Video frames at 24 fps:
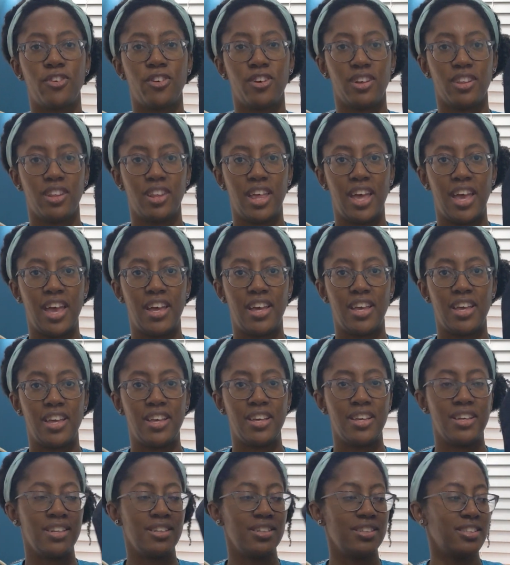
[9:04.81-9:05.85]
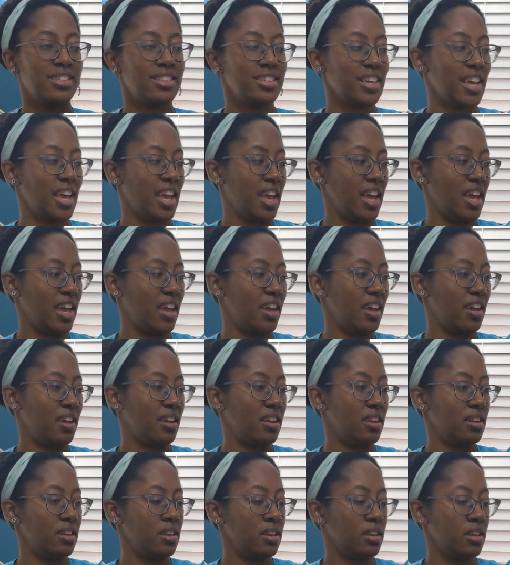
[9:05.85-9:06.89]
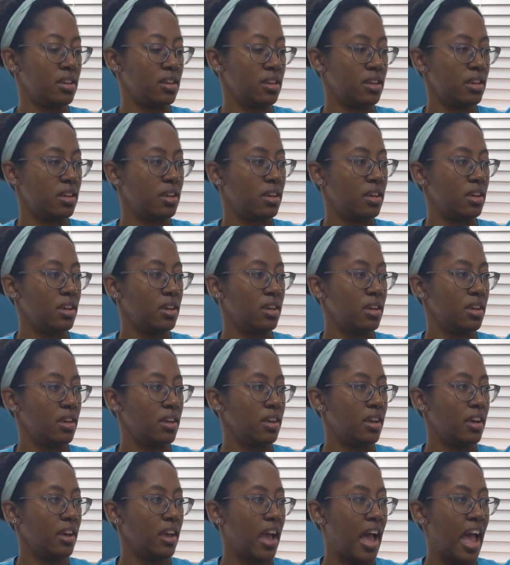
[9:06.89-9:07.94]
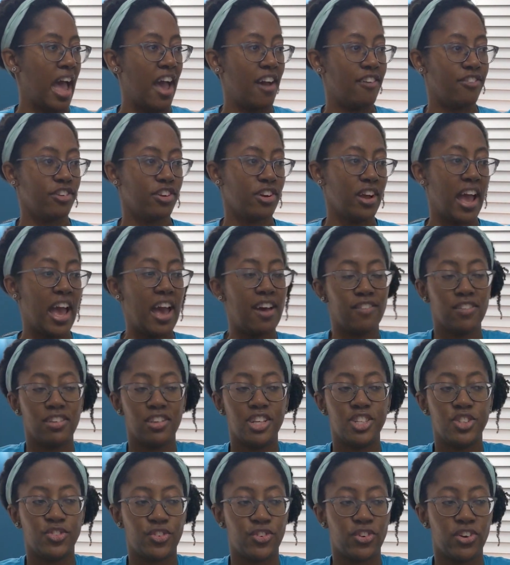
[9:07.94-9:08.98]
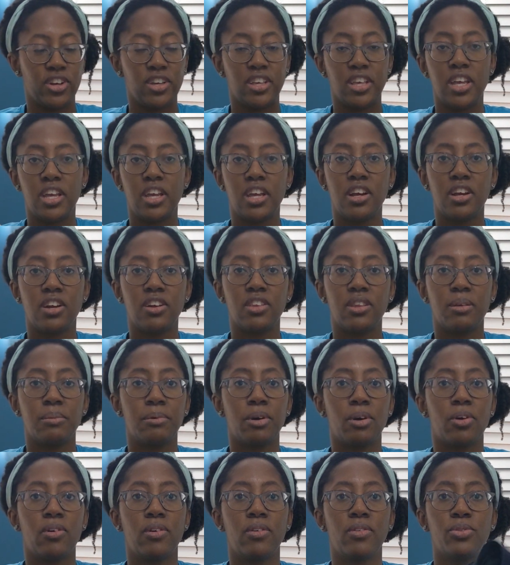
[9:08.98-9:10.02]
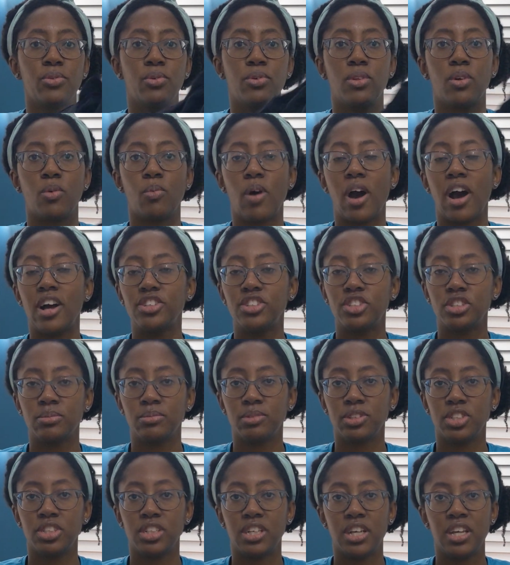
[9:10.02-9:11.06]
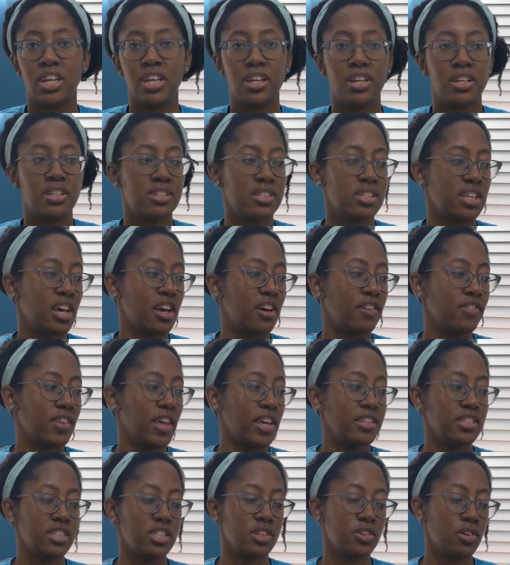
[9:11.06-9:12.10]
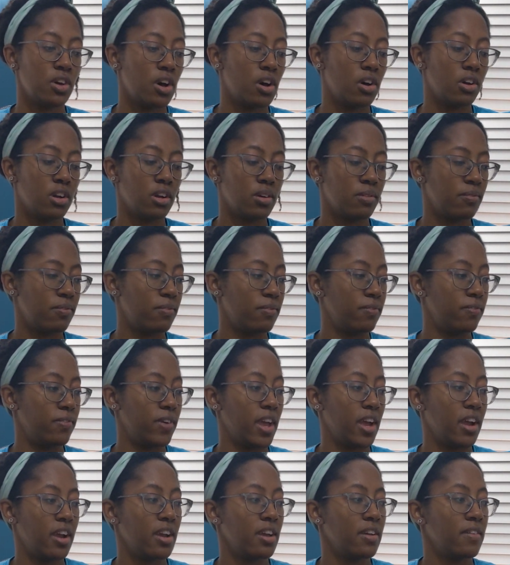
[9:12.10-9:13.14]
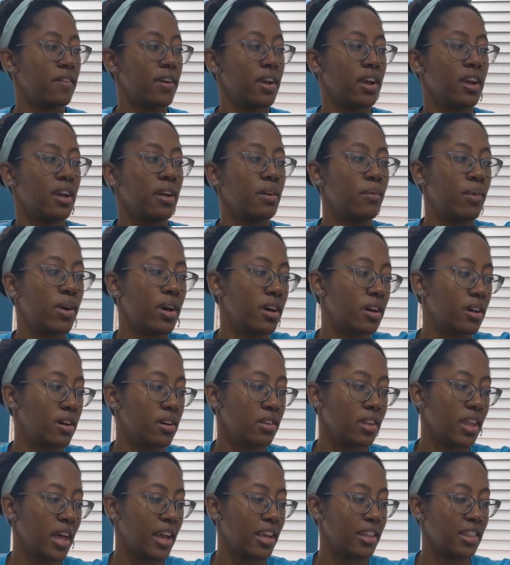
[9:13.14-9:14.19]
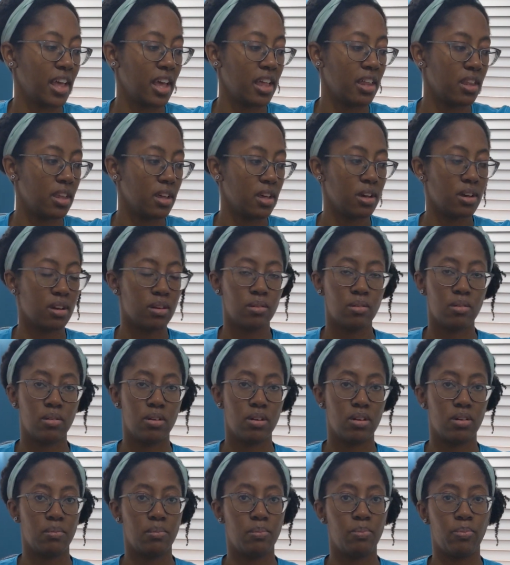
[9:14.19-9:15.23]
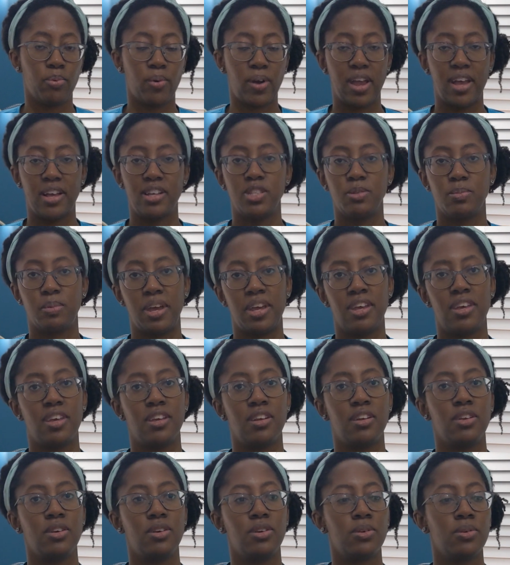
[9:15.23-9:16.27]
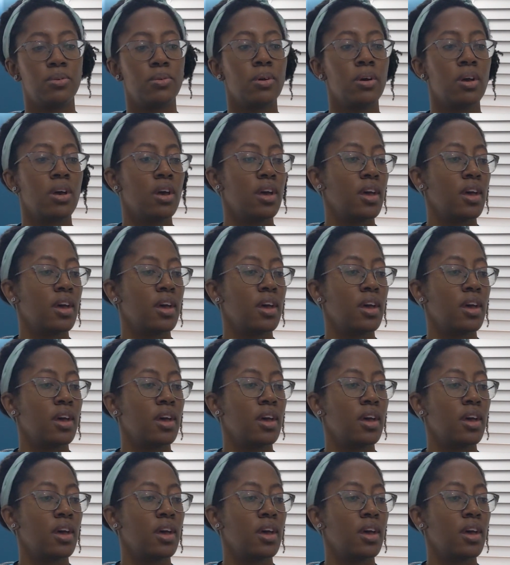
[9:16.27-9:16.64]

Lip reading: 4 leggings, and after having these for a year, them going through the washing machine and stuff, they still hold up very, very well. Like, they look brand spanking new.